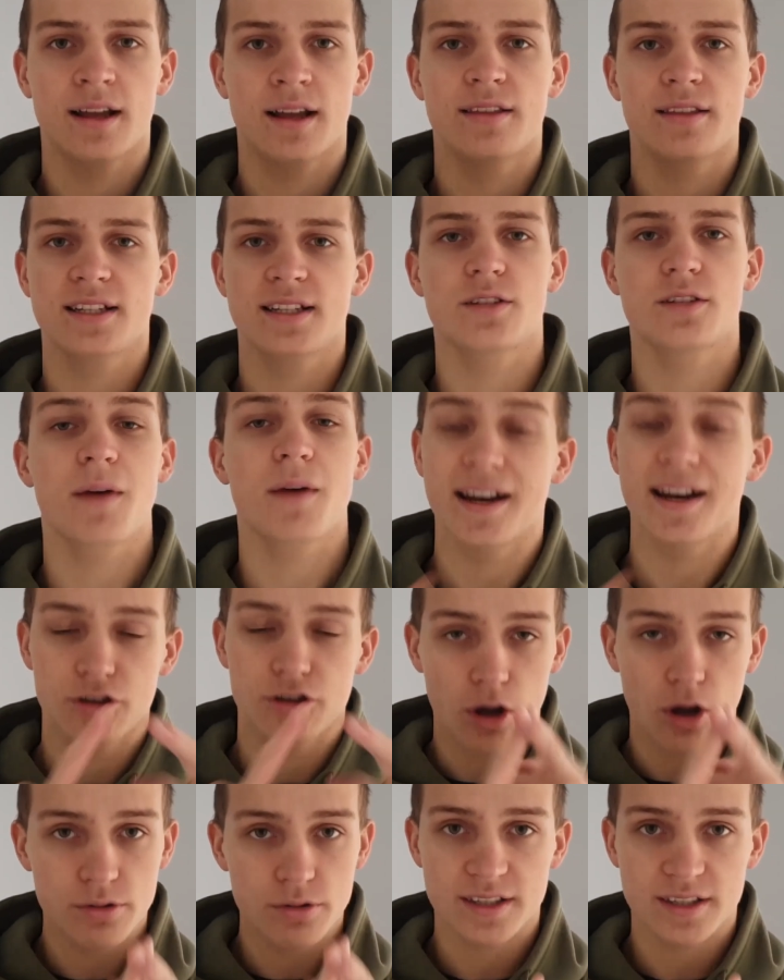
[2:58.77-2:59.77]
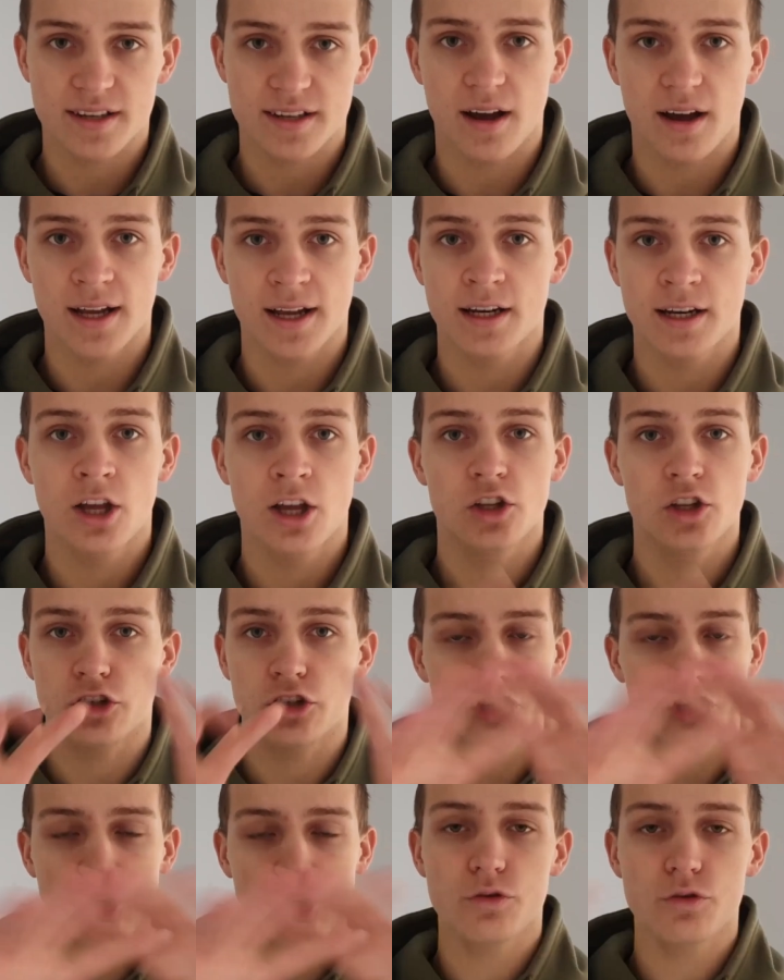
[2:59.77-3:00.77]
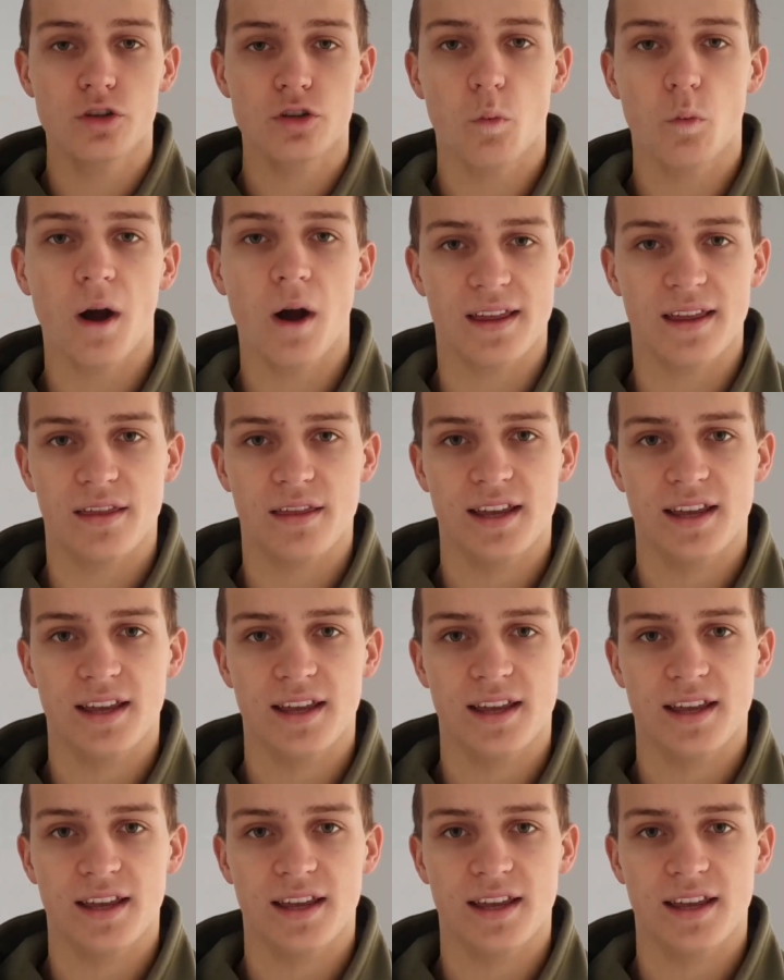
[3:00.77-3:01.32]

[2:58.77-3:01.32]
This is where no design, you just use the white